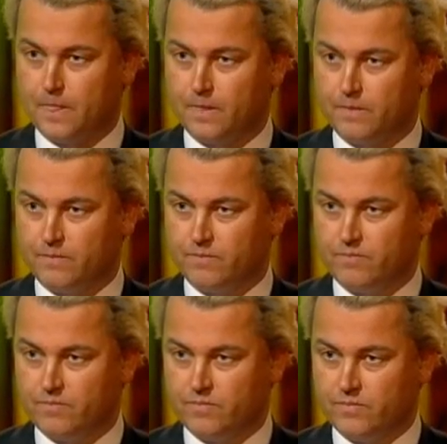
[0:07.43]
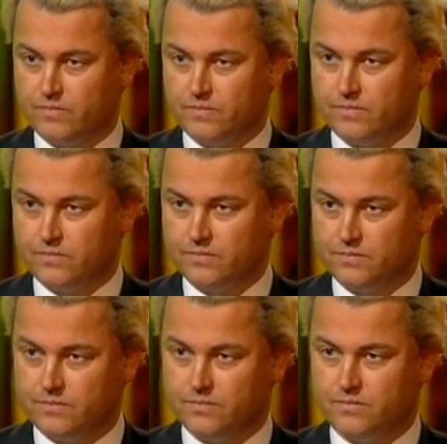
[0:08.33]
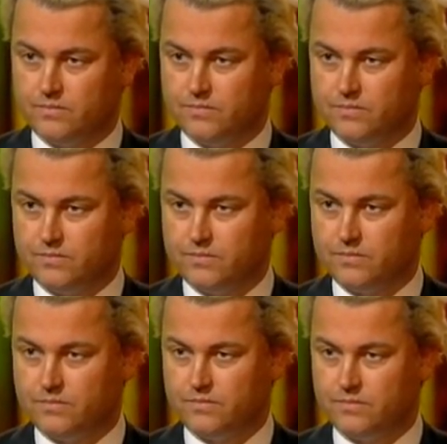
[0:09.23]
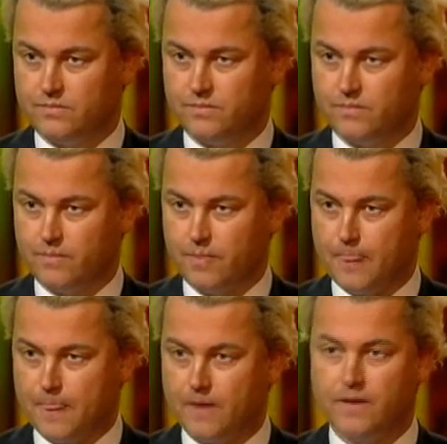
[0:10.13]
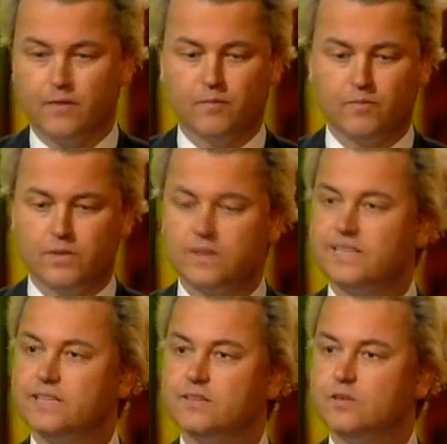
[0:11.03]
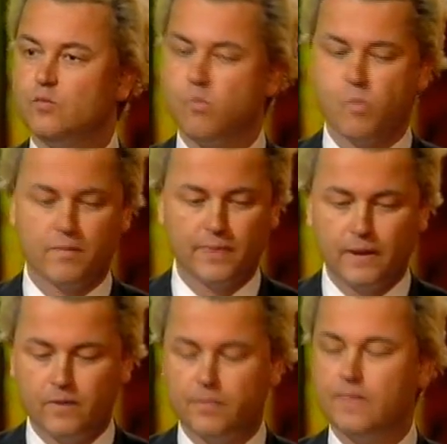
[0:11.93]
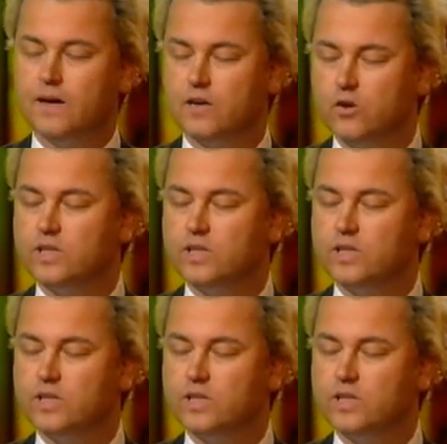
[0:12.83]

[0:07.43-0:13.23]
deserve the respect of the rule of law. They do not deserve to be treated with due process.